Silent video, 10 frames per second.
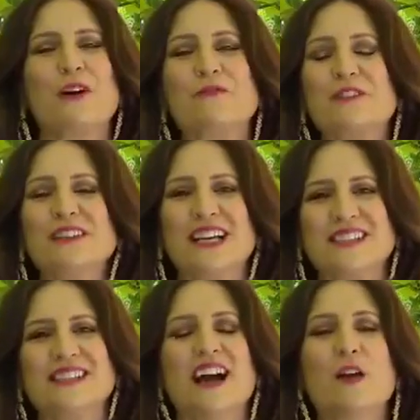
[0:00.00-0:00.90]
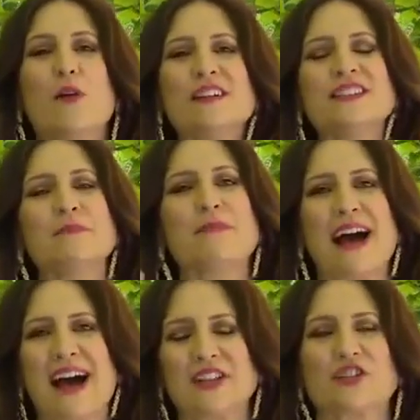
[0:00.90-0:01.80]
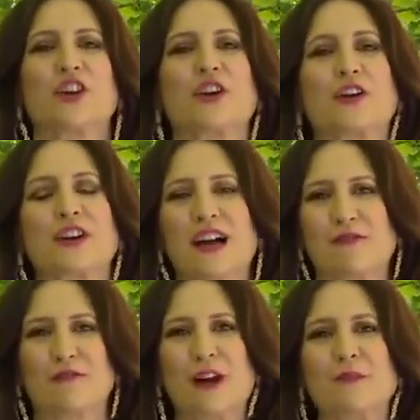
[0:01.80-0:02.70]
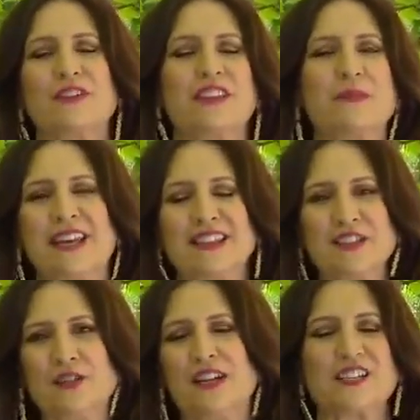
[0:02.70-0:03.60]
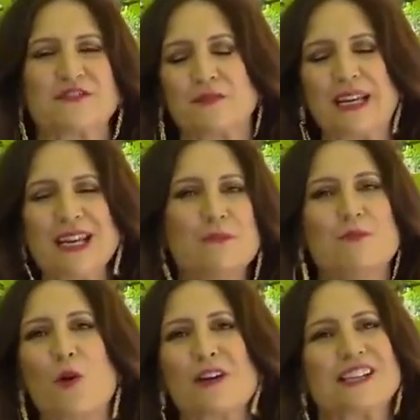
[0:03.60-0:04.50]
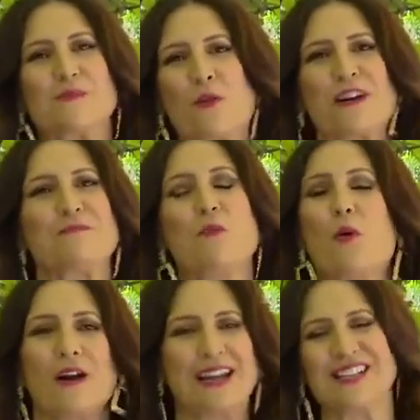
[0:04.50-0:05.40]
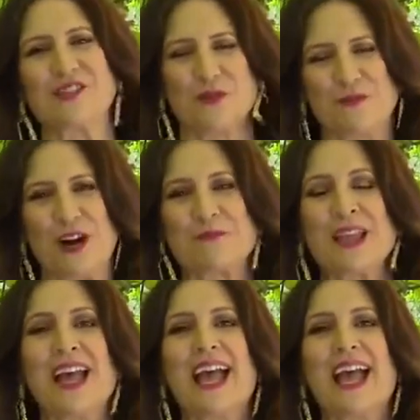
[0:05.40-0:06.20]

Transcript: Well, for Leslie, I wanted to match her cover up to the bathing suit because for me, more is more and more in swimwear.